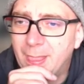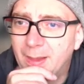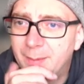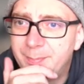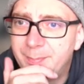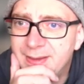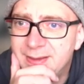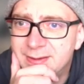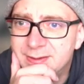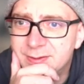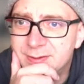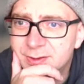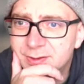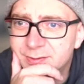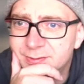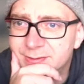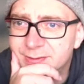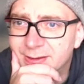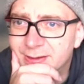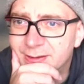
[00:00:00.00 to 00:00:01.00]
being
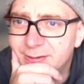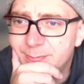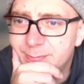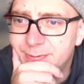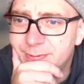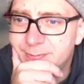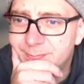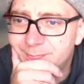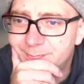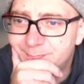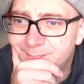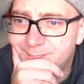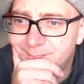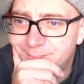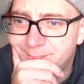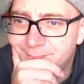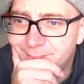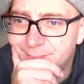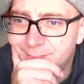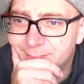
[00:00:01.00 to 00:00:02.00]
solved, I hope.
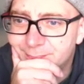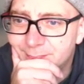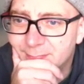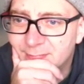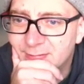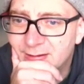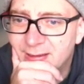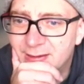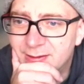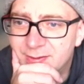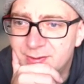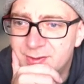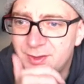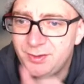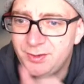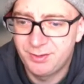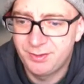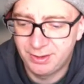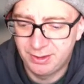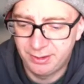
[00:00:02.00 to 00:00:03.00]
Okay,
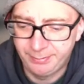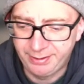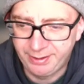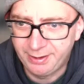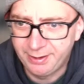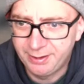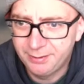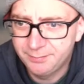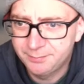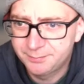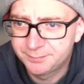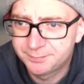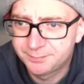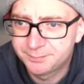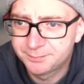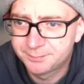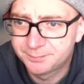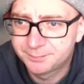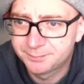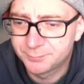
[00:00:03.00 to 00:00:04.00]
2s are going to be here.
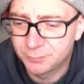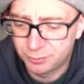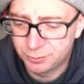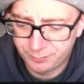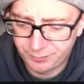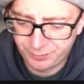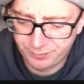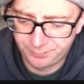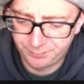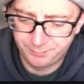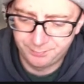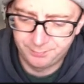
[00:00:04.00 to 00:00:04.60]
Oops.